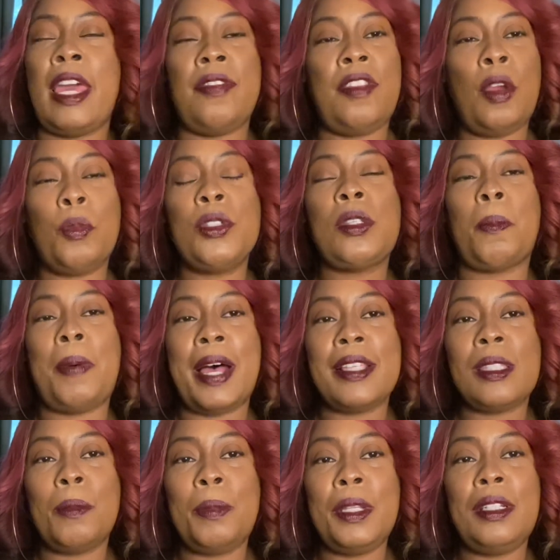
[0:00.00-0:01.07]
there was a
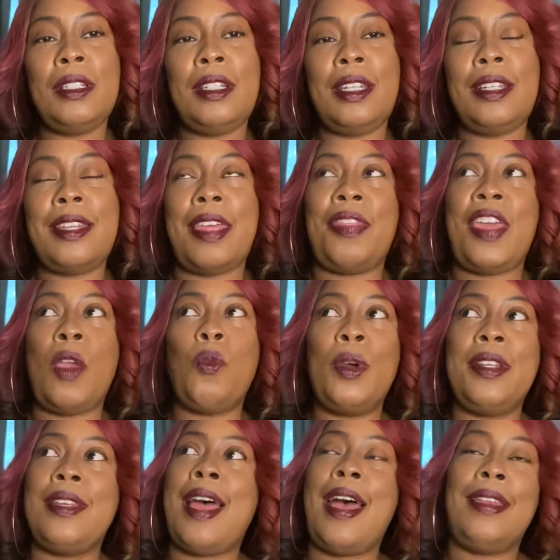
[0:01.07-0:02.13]
possibility that they would
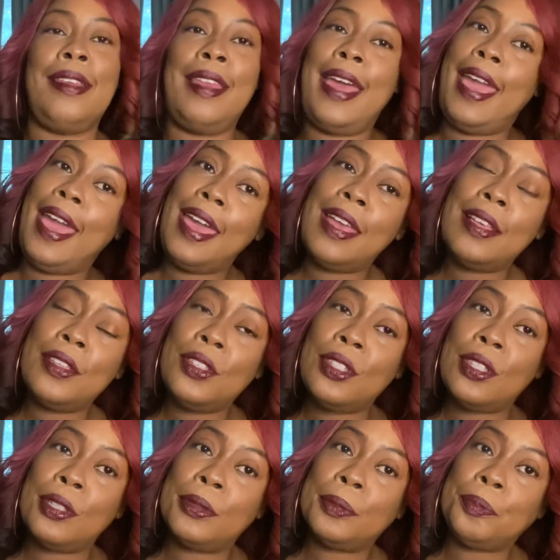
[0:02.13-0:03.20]
not
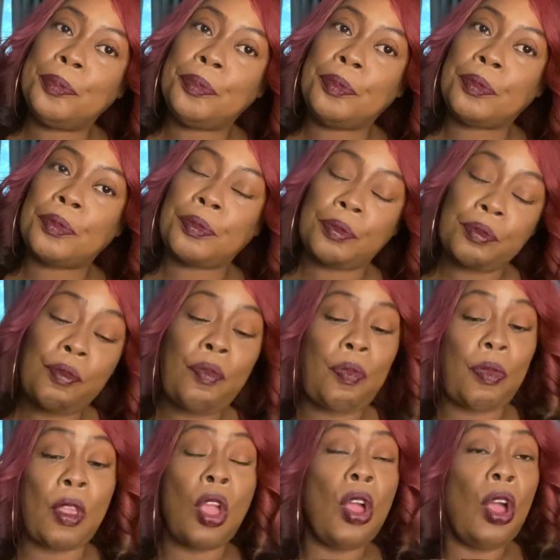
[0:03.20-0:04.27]
last?
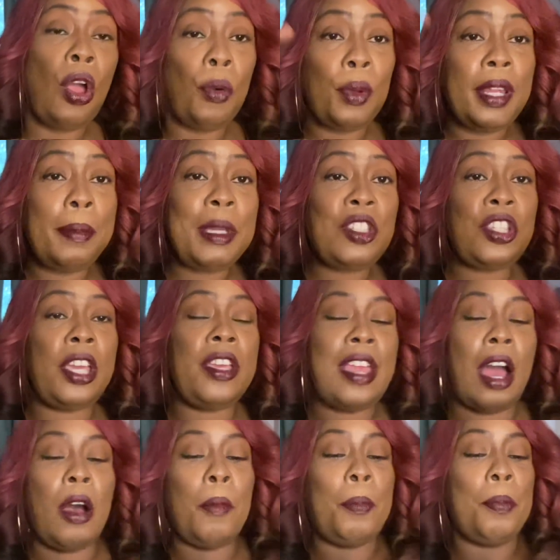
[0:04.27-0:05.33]
Well, let me share
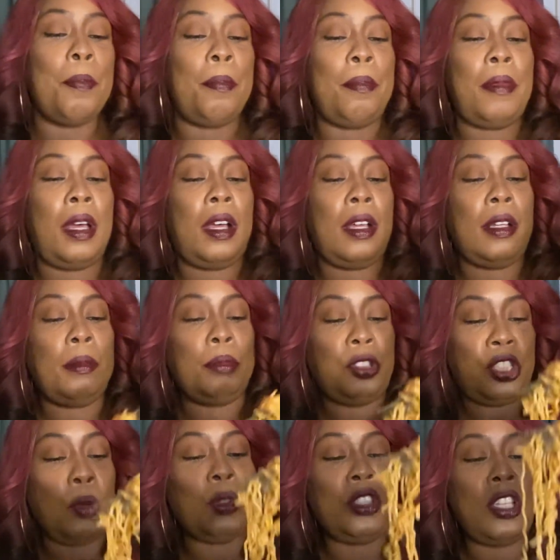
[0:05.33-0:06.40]

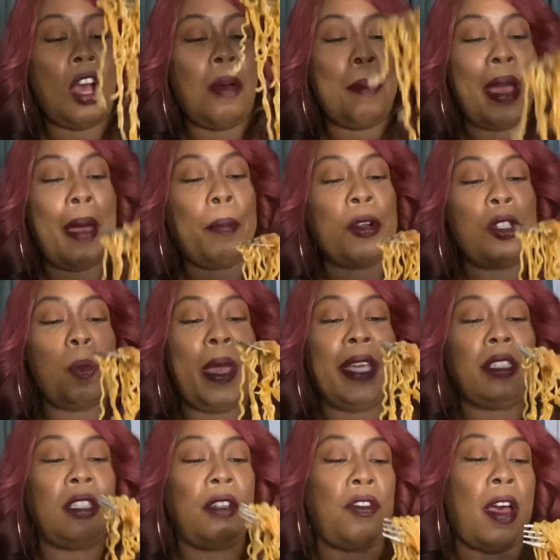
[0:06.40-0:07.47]
with y'all my
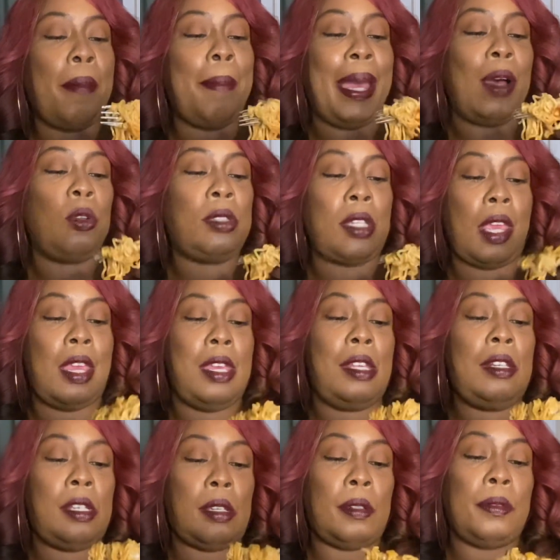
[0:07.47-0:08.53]
perspective about
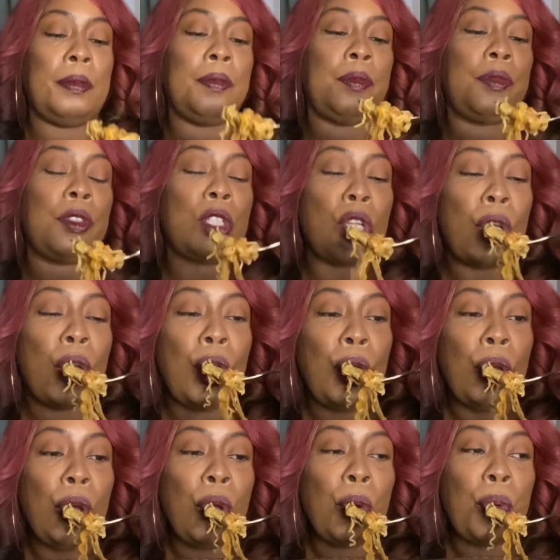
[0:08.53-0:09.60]
it,
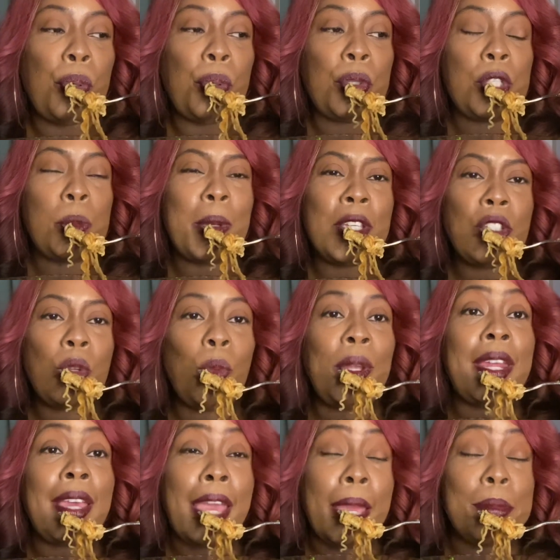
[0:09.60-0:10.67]
especially when it
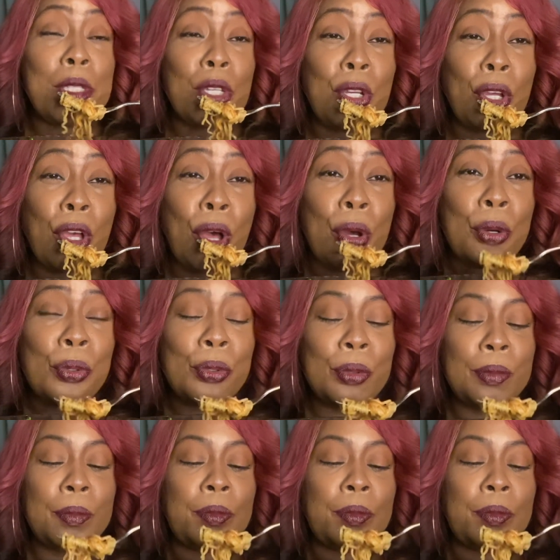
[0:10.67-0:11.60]
came to Nicole.